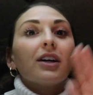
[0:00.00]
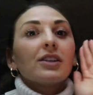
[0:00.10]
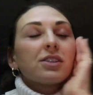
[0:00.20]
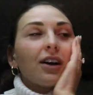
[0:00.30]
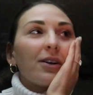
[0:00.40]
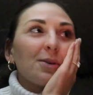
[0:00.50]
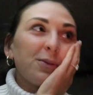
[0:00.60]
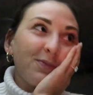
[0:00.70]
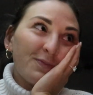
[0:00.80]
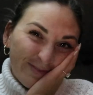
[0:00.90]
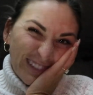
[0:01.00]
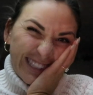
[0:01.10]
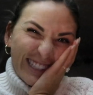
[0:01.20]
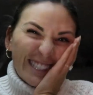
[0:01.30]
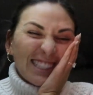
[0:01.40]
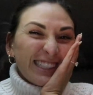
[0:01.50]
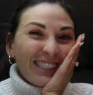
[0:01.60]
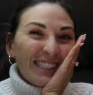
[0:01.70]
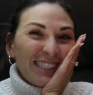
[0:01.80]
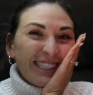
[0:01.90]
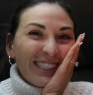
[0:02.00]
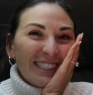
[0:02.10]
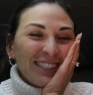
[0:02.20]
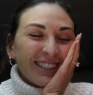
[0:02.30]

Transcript: So, ee,